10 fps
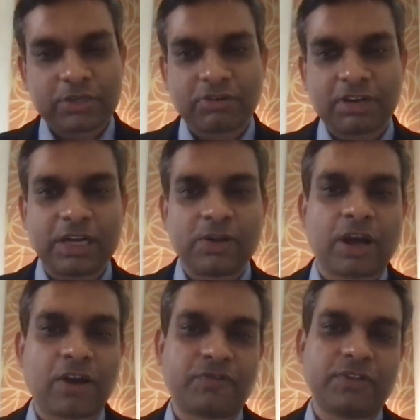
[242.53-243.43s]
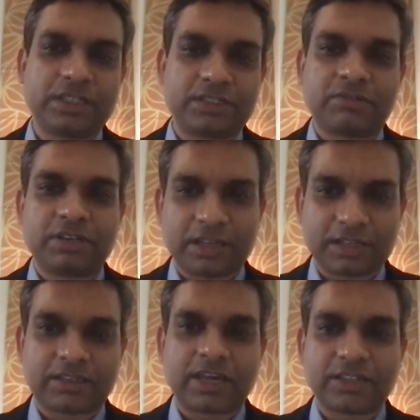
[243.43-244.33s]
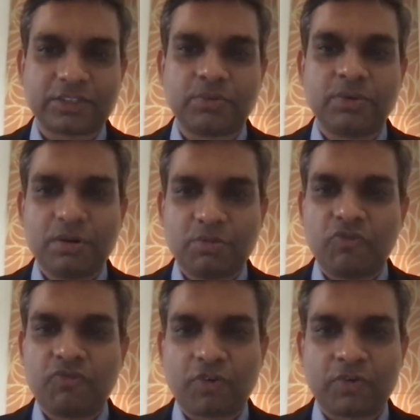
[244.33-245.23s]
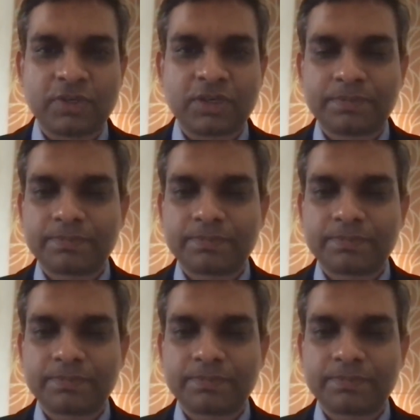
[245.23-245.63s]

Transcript: really look out for these 3 things as you move forward.